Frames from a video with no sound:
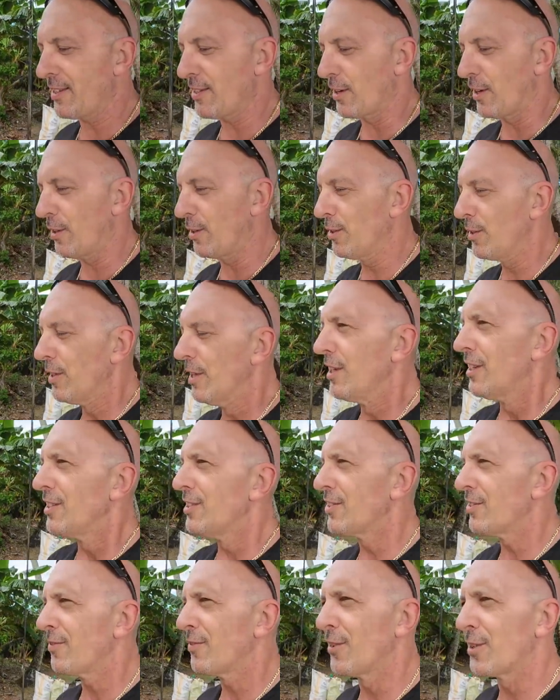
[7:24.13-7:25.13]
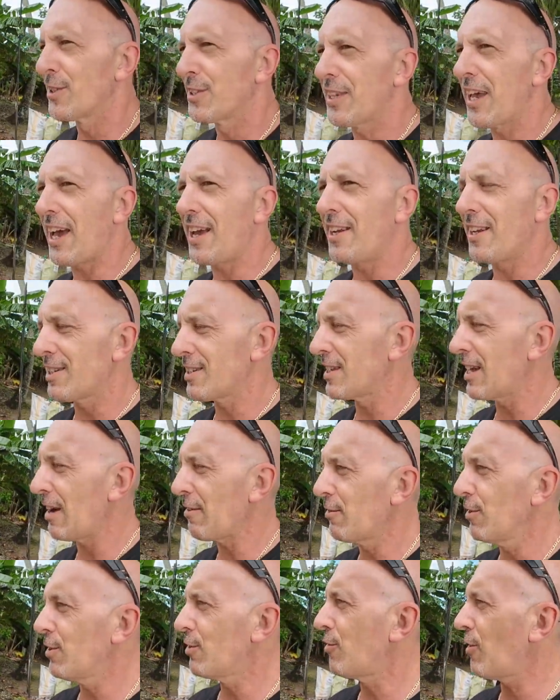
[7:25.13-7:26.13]
So for a Saturday, it's not
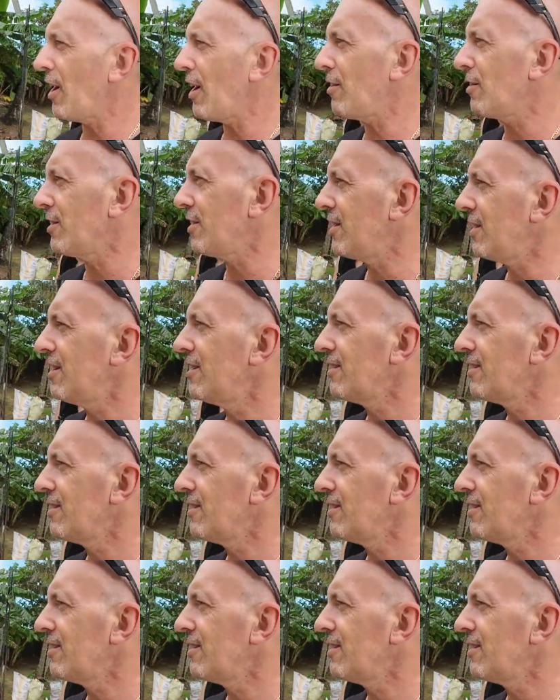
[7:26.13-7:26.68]
real crowded.